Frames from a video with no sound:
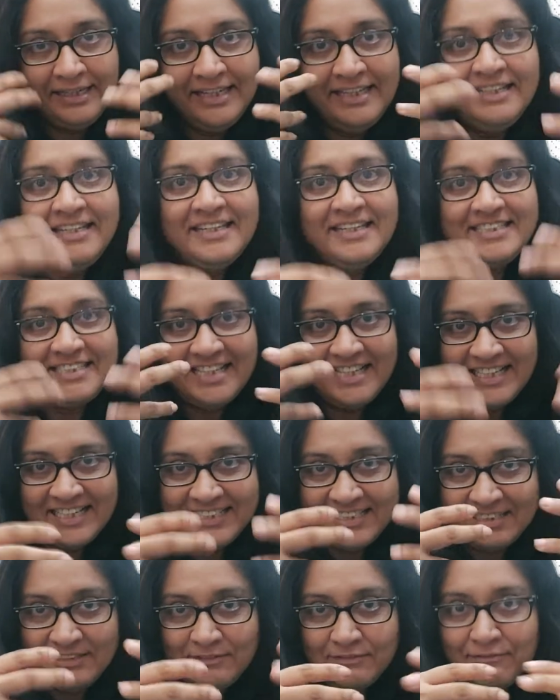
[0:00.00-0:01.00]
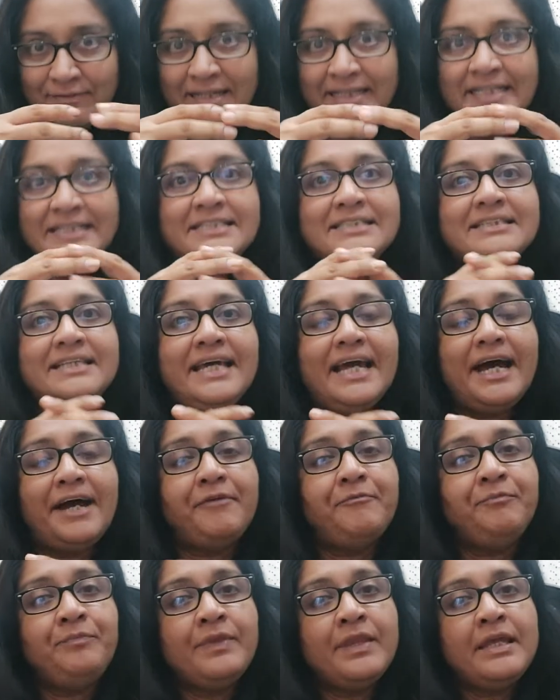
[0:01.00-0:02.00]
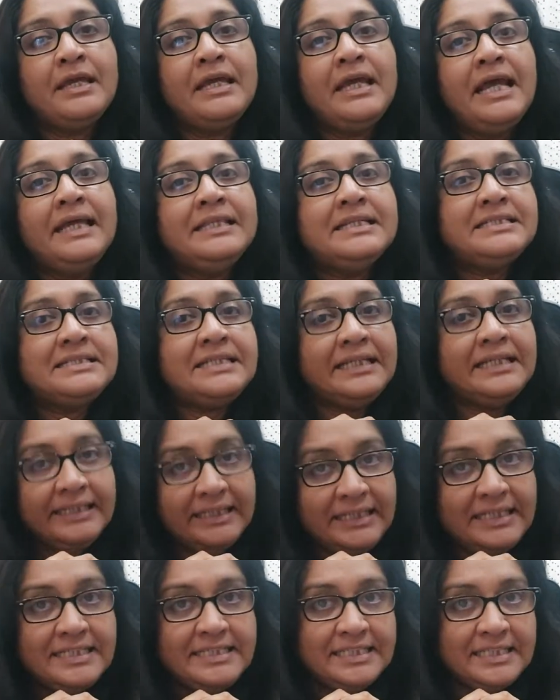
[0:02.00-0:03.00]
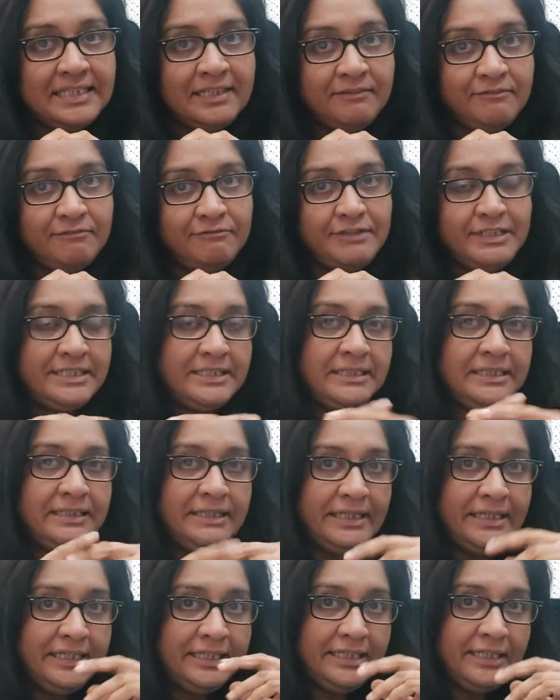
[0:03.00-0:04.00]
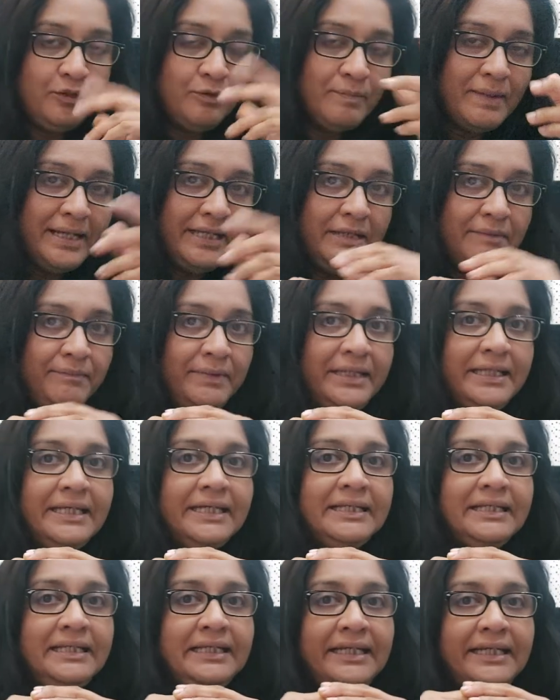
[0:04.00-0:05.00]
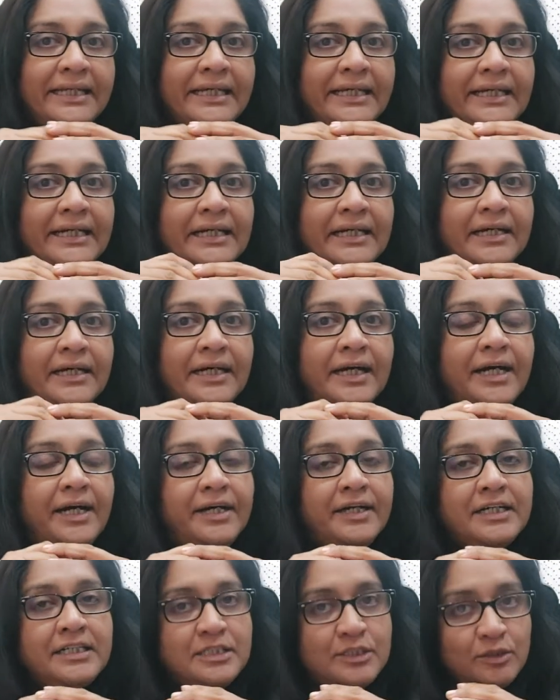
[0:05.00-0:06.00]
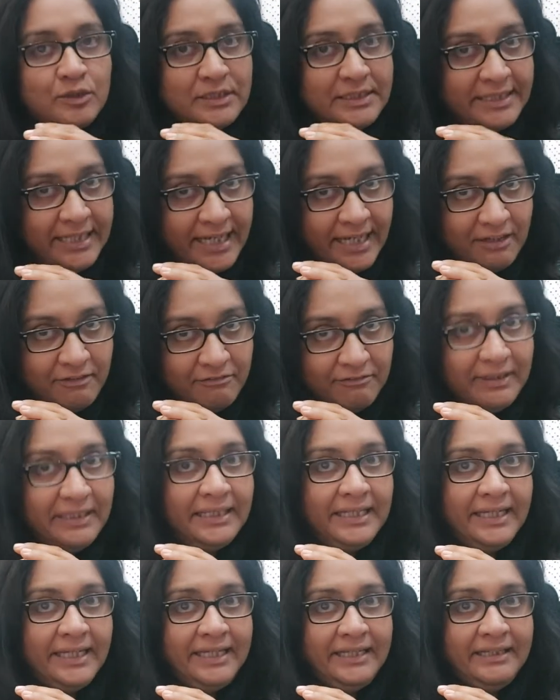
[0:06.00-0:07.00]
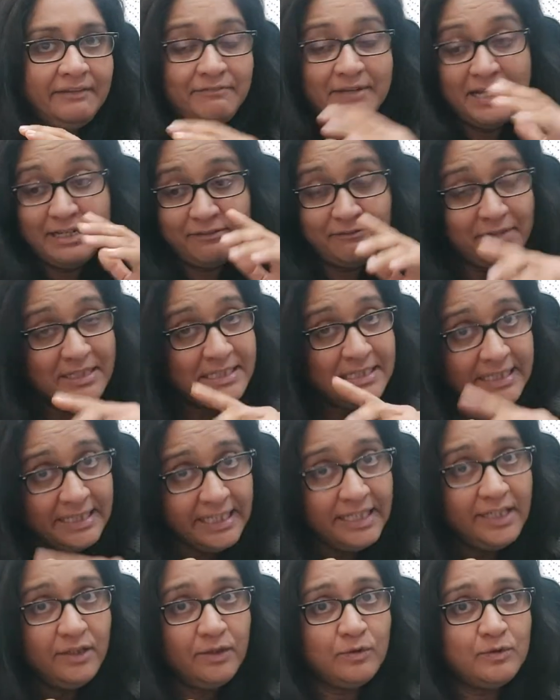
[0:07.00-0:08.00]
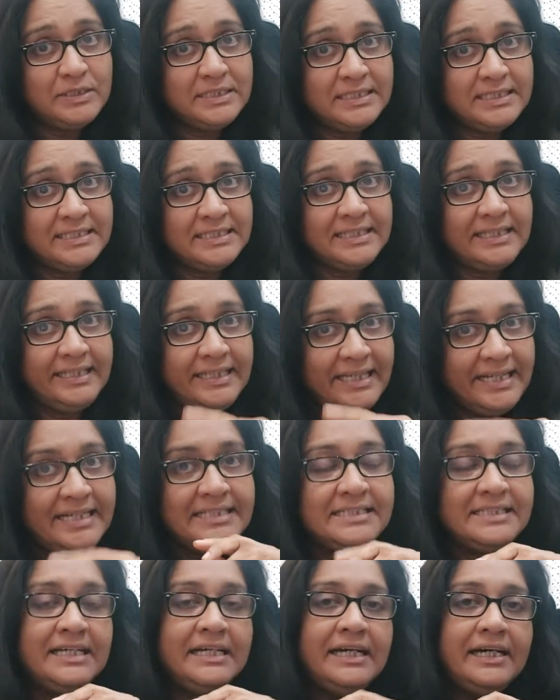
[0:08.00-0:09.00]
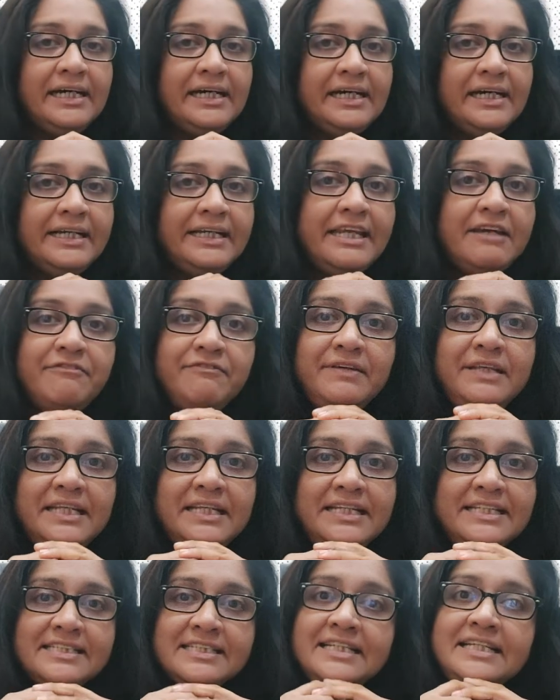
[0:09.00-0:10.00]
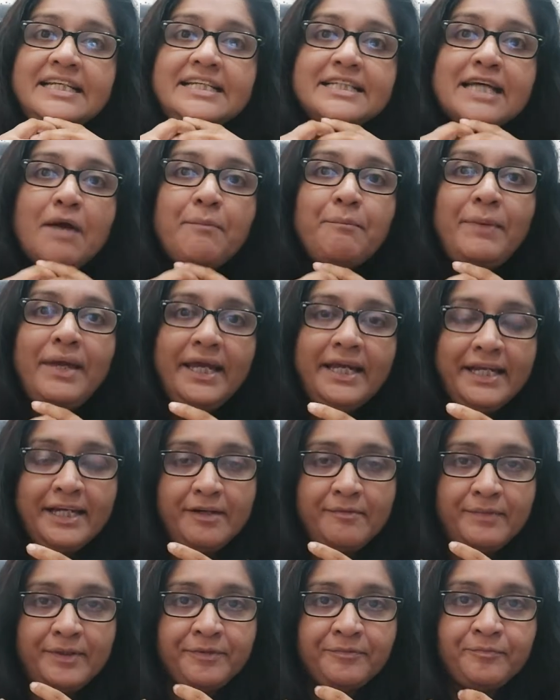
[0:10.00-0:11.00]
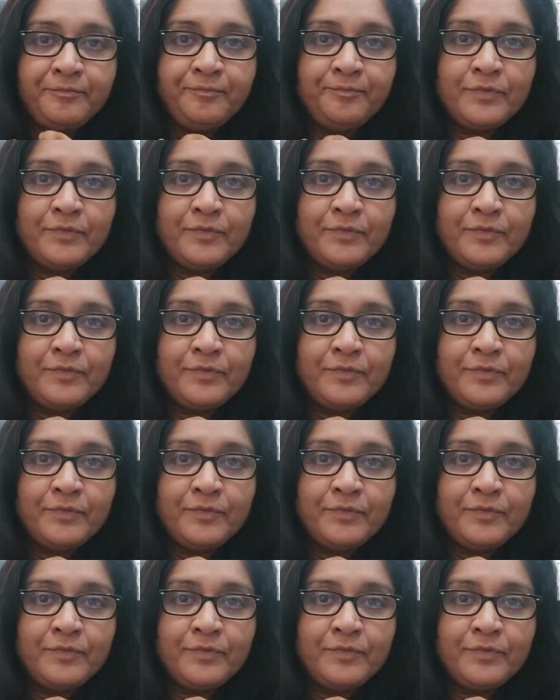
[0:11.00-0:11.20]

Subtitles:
indigenous, what is there. And the Sinhala term, which you might immediately associate with it, when which he uses in his definition, is apekama.